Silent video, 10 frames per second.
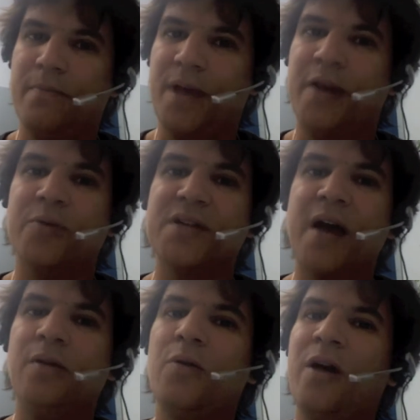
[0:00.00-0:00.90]
And it was
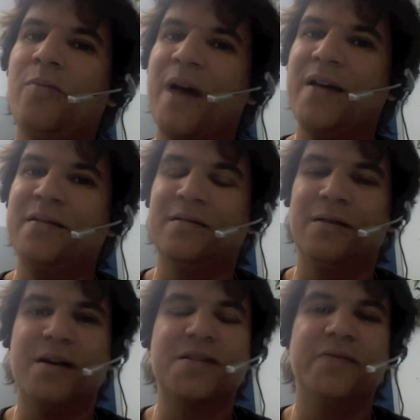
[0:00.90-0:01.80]
LOL meant
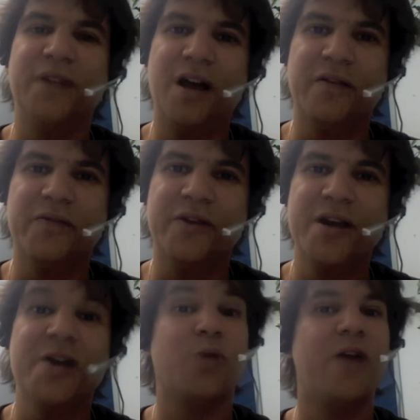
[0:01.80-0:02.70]
lots of love.
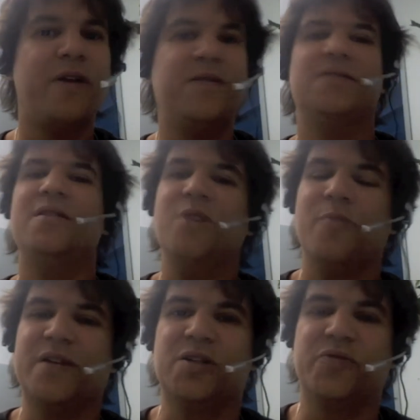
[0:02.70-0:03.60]
So I read this email
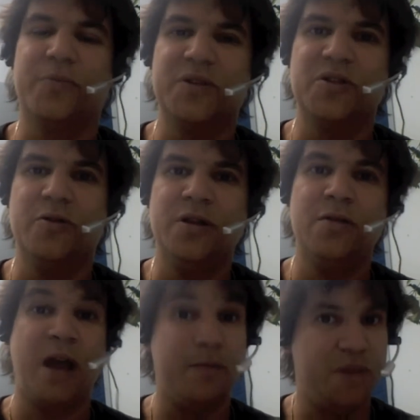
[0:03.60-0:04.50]
message from the student,
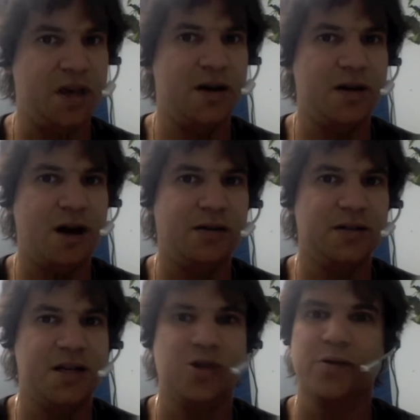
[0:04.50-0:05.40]
and being a young
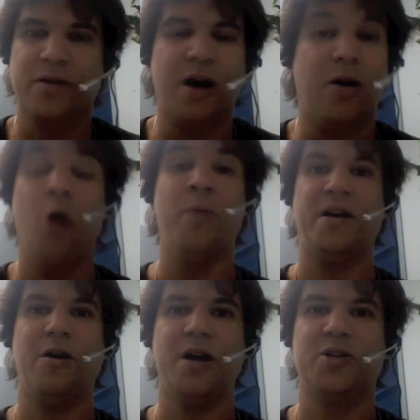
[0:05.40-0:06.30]
teacher, thought, "Oh my
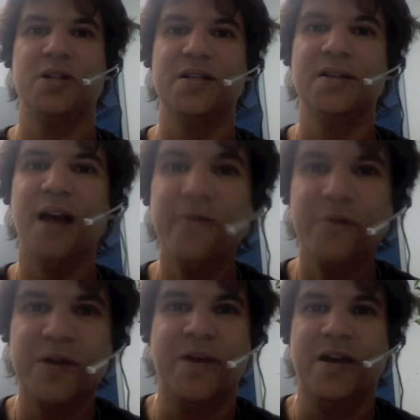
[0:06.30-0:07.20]
God, she's in love
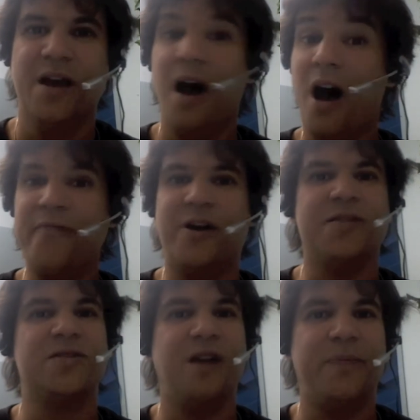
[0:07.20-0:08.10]
with me. I've got to
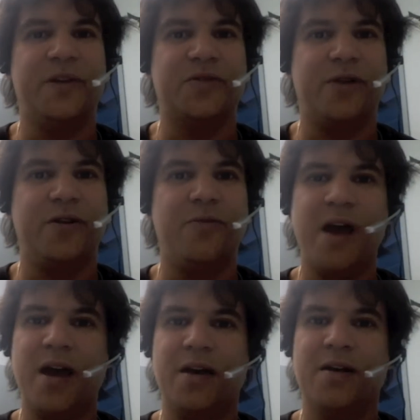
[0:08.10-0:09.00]
stop this right
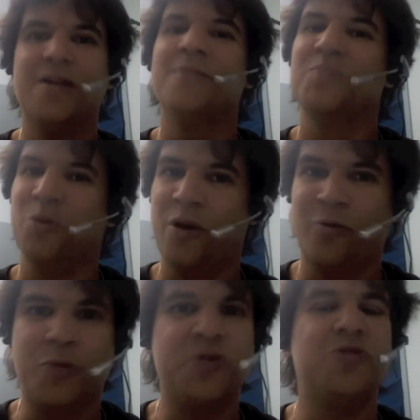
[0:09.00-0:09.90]
away." So I
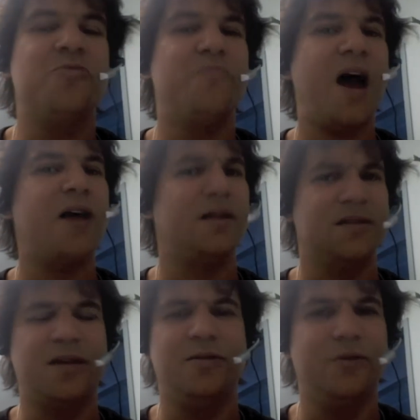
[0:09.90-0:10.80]
wrote the student back and
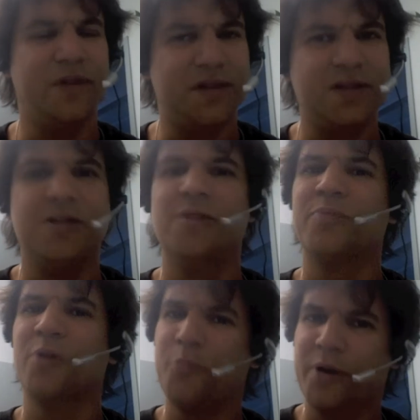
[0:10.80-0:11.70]
said, this isn't
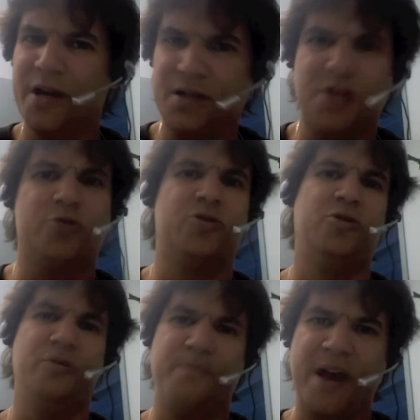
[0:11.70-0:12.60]
appropriate,
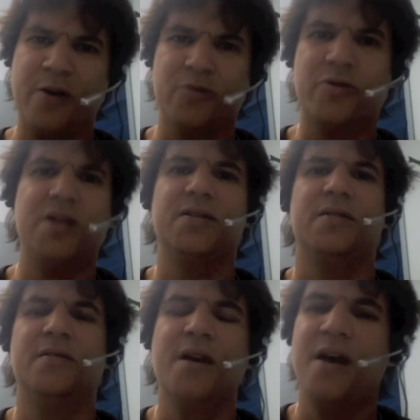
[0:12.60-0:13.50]
teacher-student boundaries,
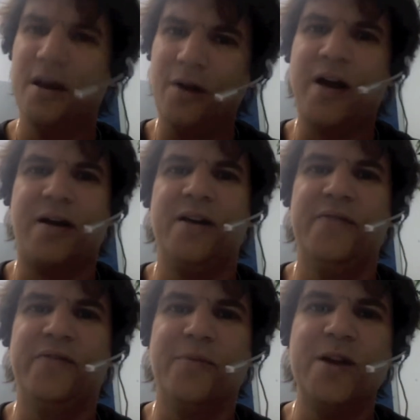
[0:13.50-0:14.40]
and all that kind of
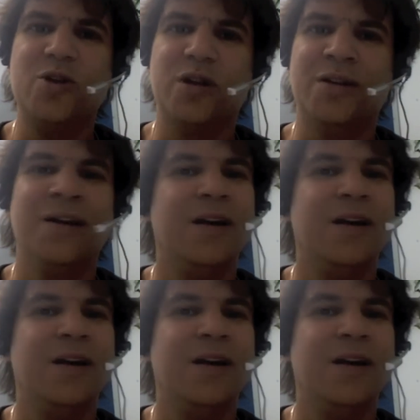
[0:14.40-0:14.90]
information.